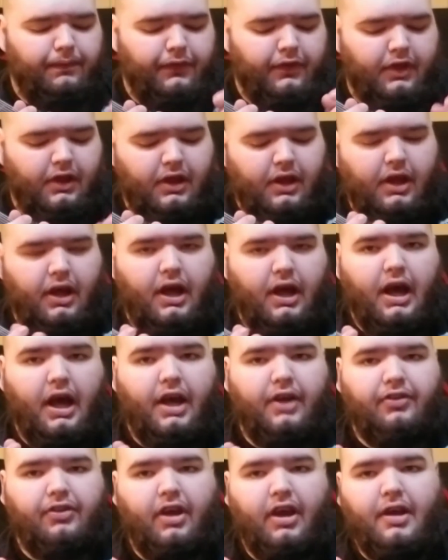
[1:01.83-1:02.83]
the high
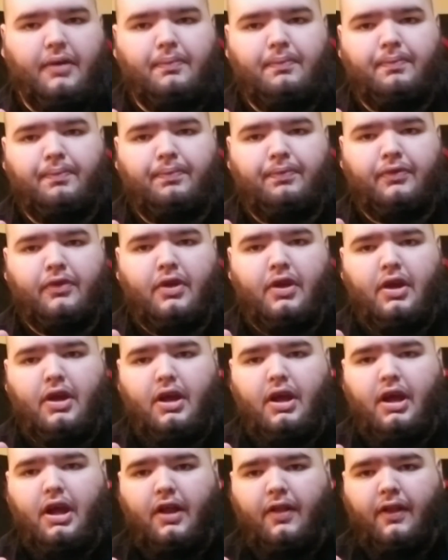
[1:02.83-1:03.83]
side, and